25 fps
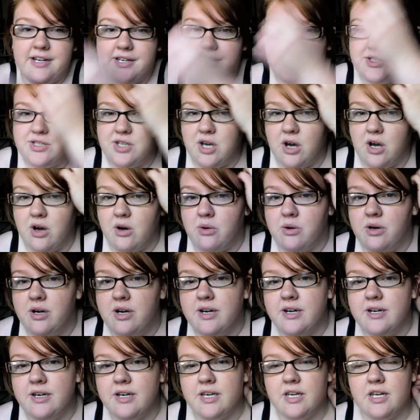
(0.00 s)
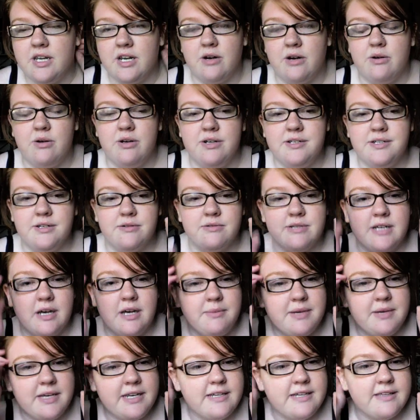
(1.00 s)
So, you know, don't
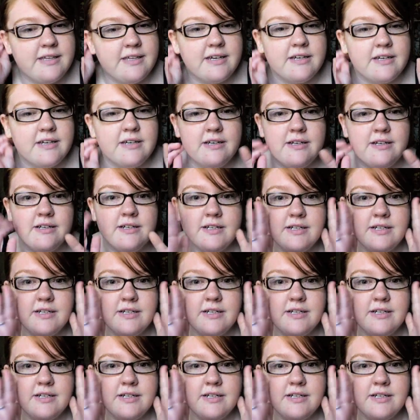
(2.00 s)
tell me anything.